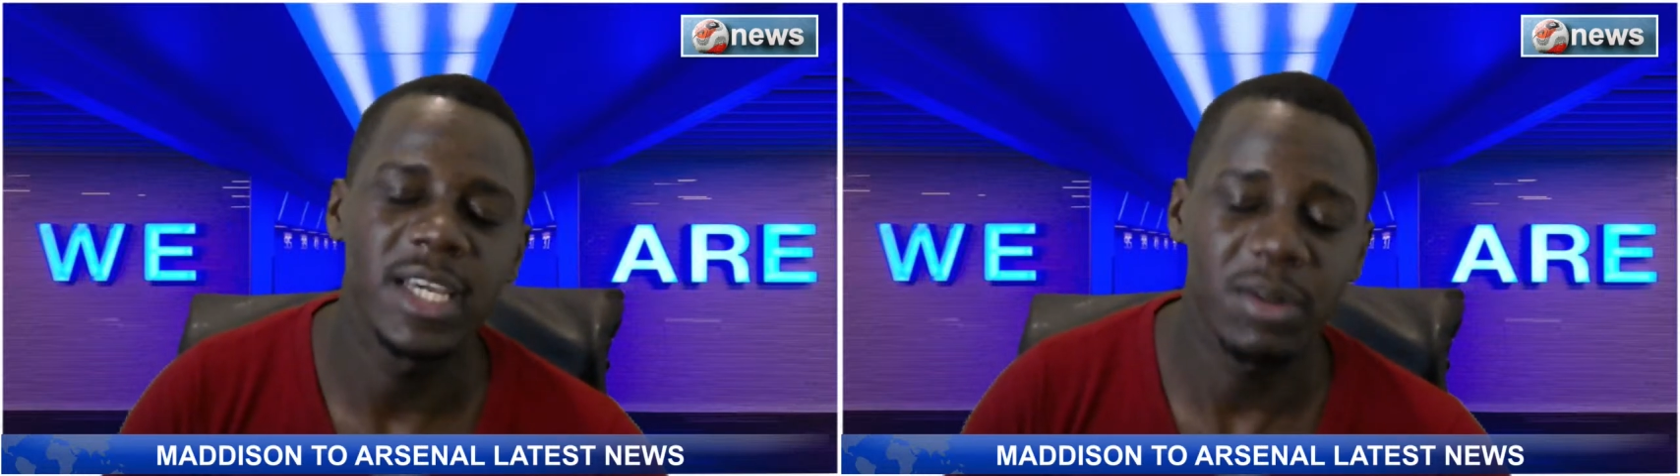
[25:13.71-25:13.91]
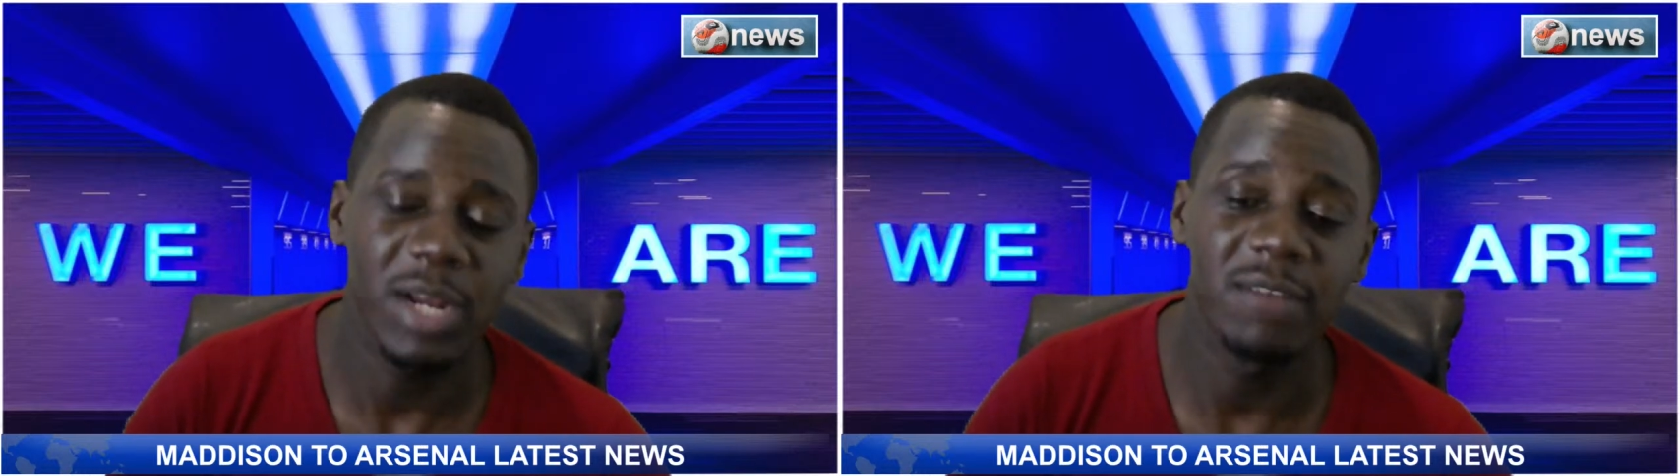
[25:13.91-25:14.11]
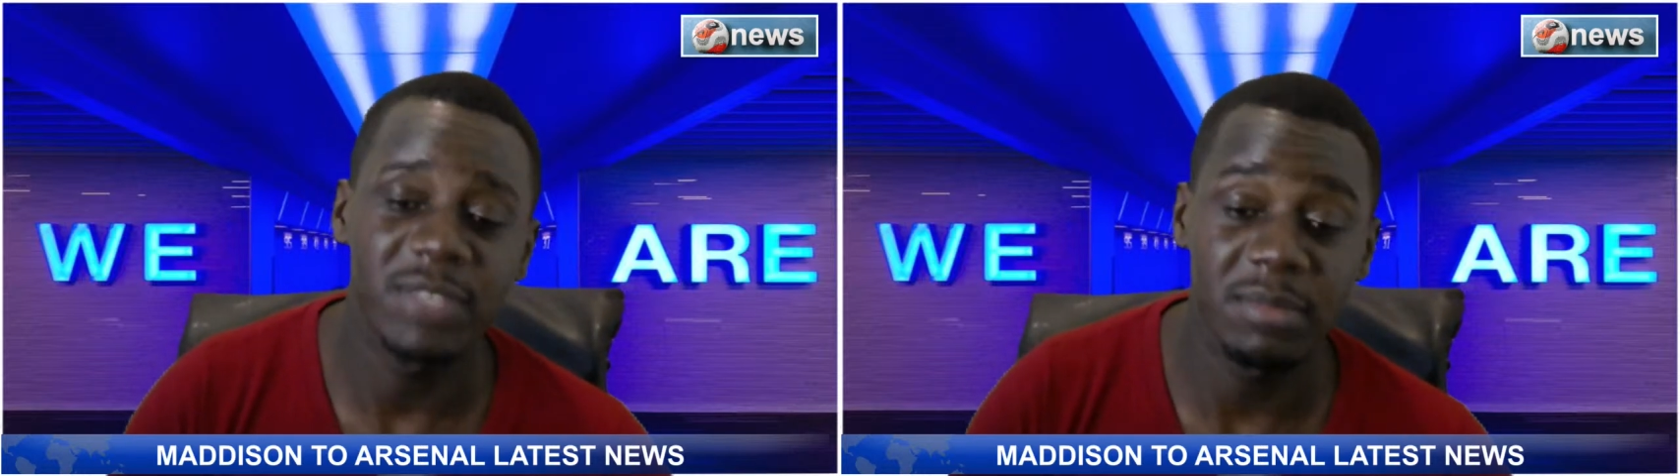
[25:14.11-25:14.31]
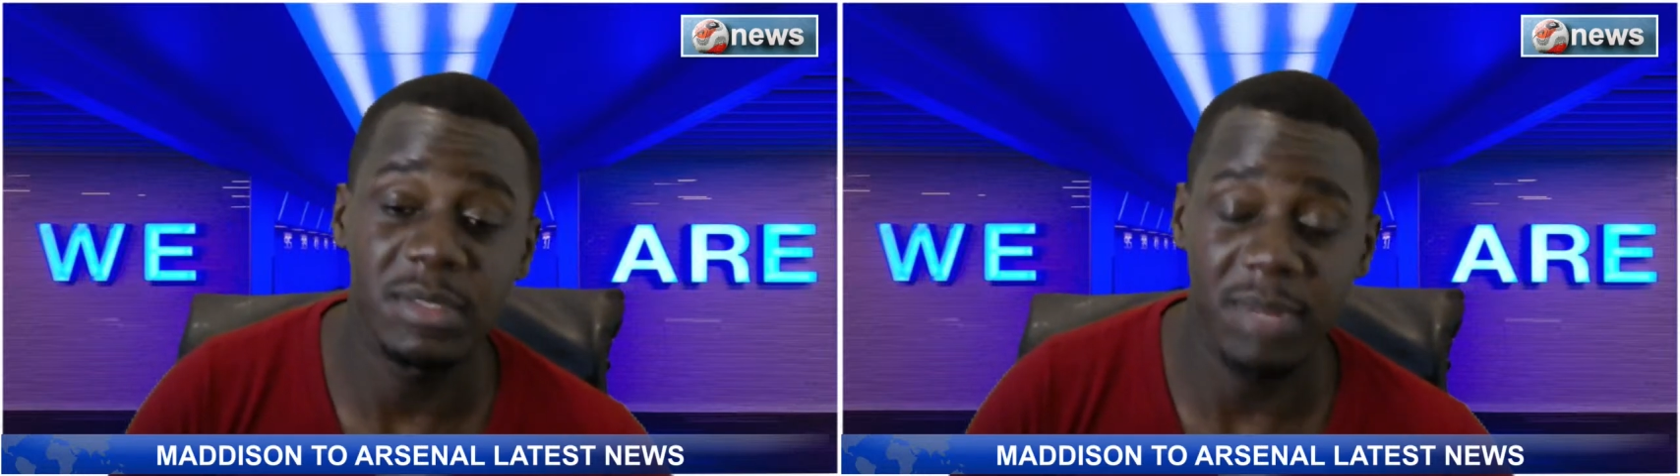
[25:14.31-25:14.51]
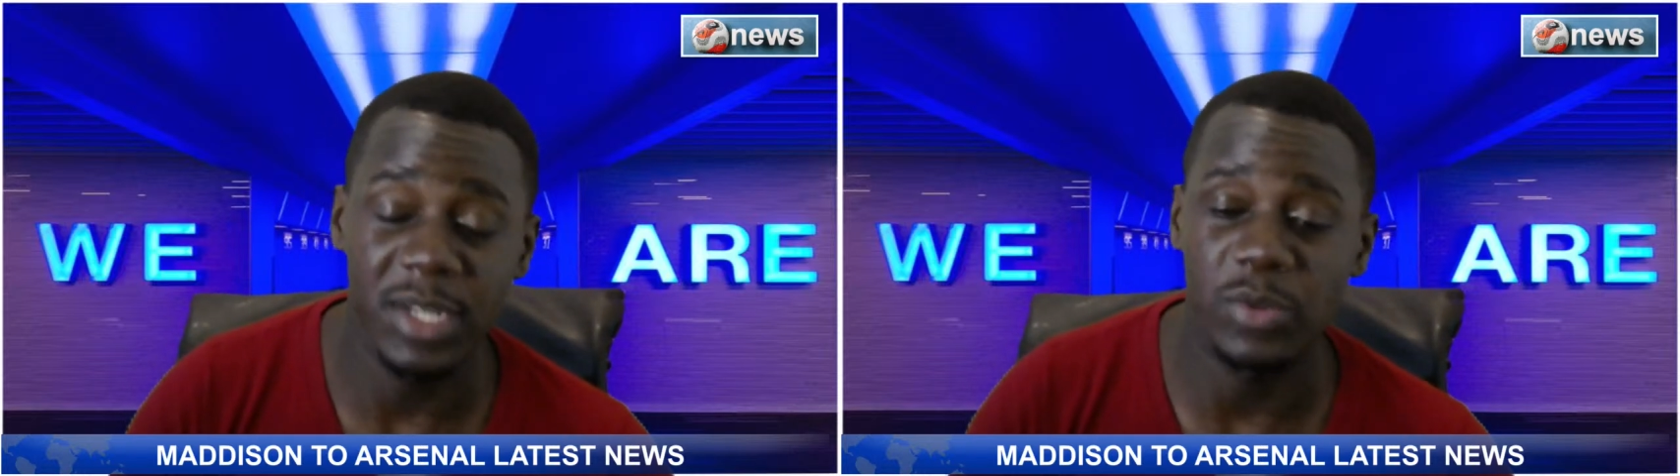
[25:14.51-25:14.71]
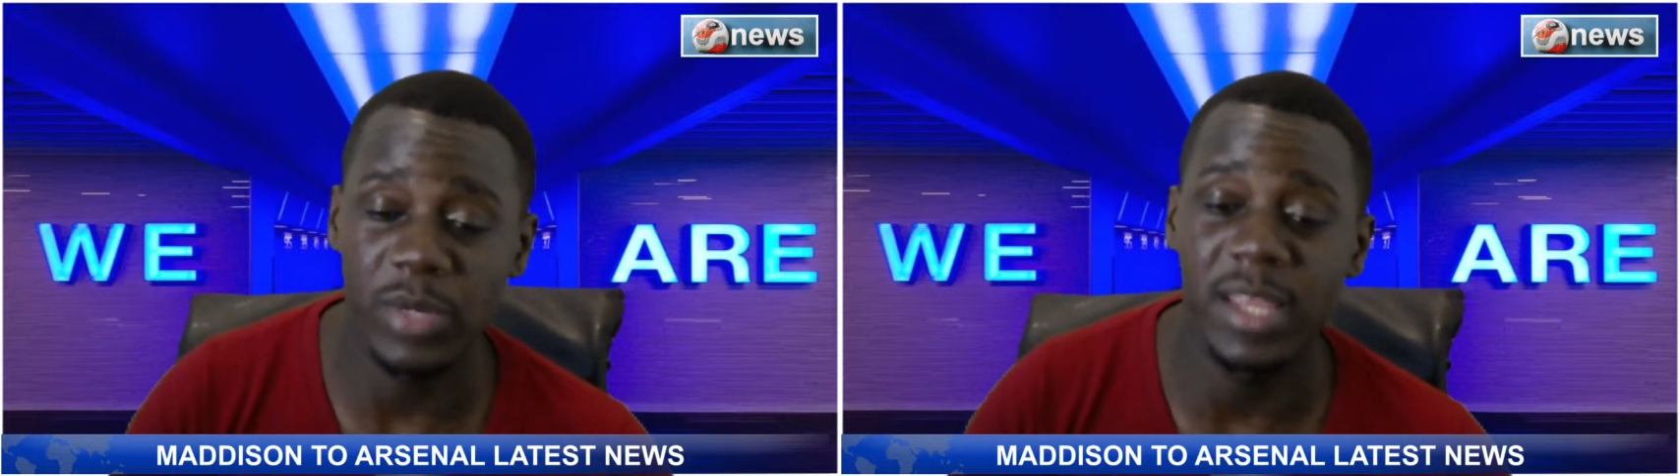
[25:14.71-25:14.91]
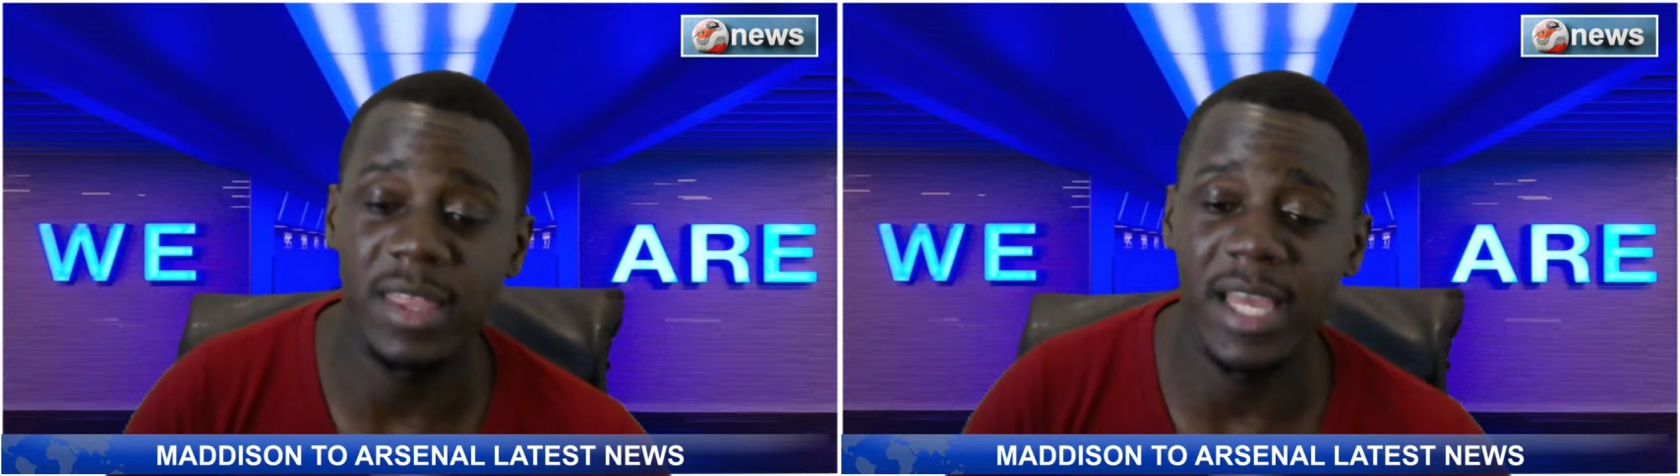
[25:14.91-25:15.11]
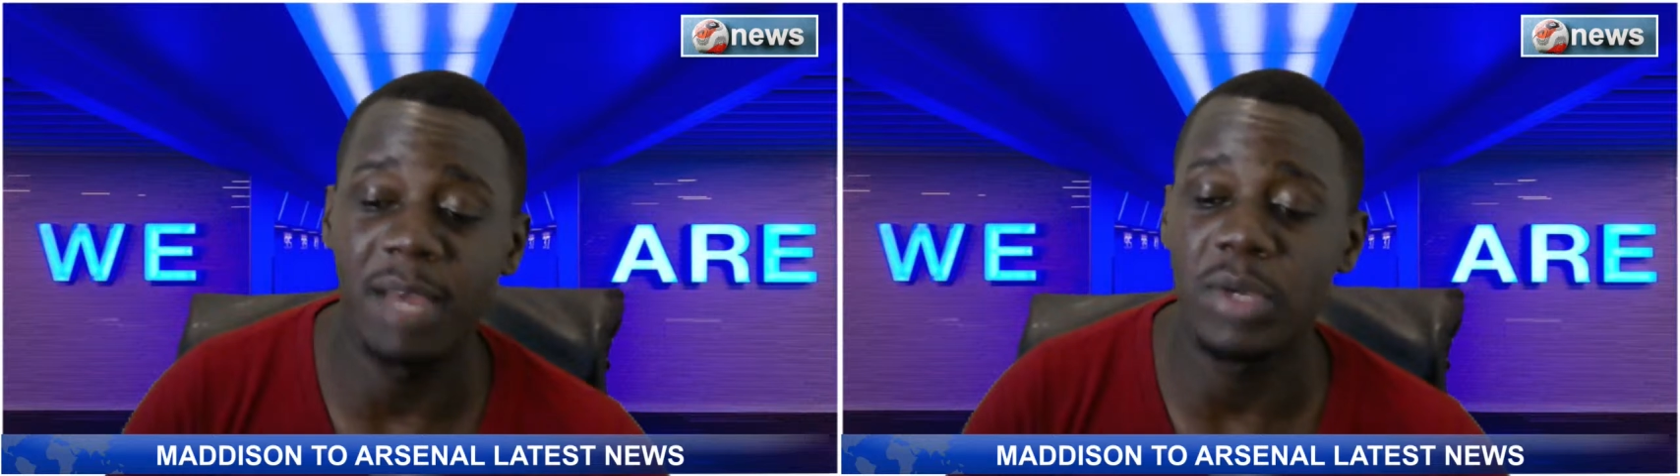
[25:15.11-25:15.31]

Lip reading: they will have James Maddison in there